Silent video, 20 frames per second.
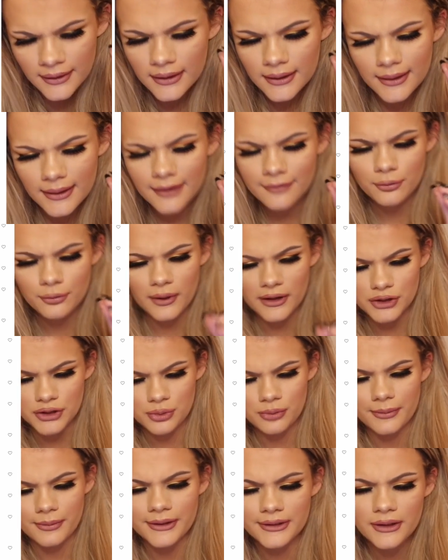Love Welsh
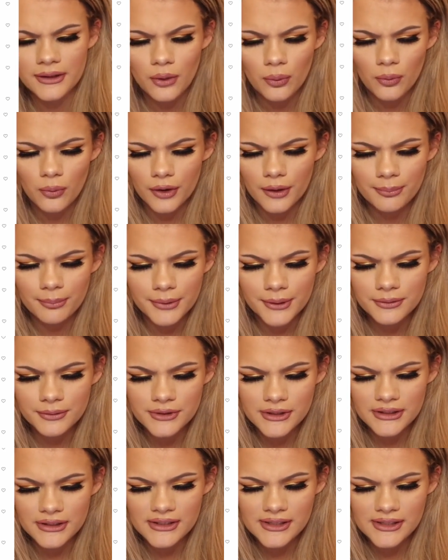women, what a beauty,